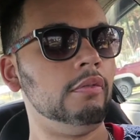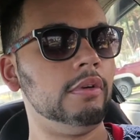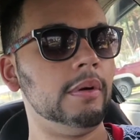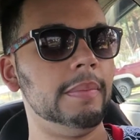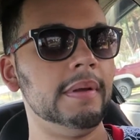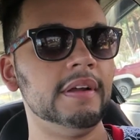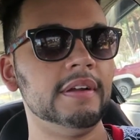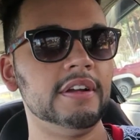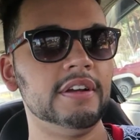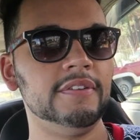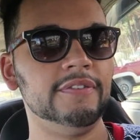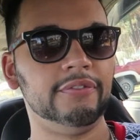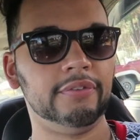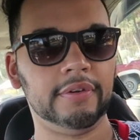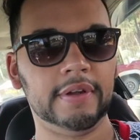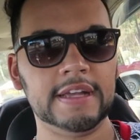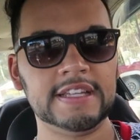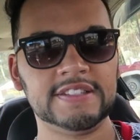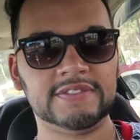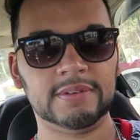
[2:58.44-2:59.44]
We've been good
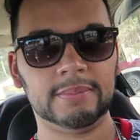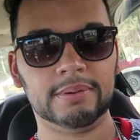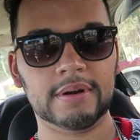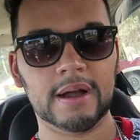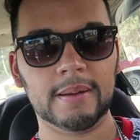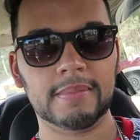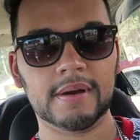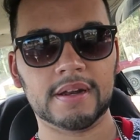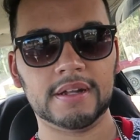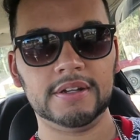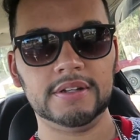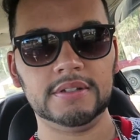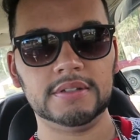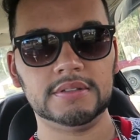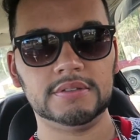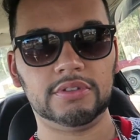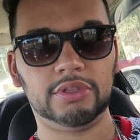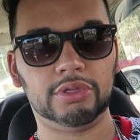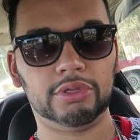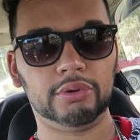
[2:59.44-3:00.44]
friends for probably about a
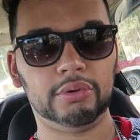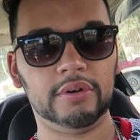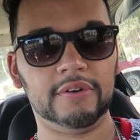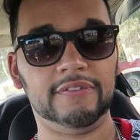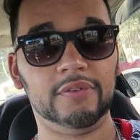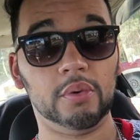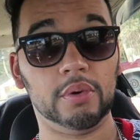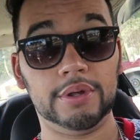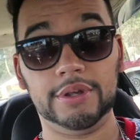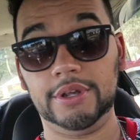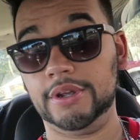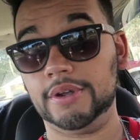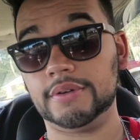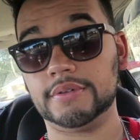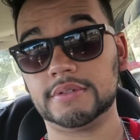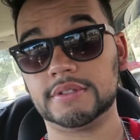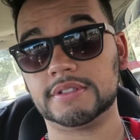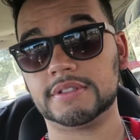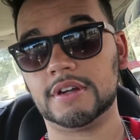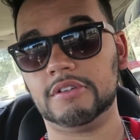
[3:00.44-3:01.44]
good three or four
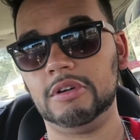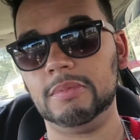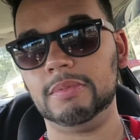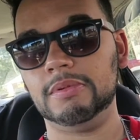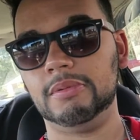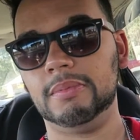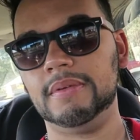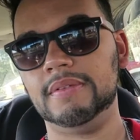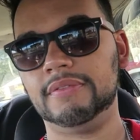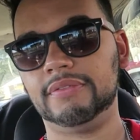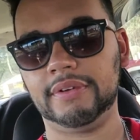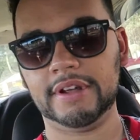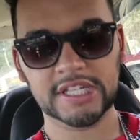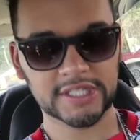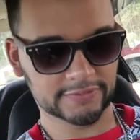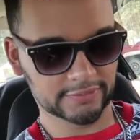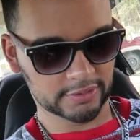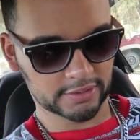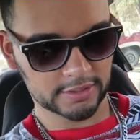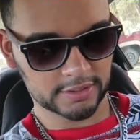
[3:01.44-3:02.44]
years. So we've been friends for a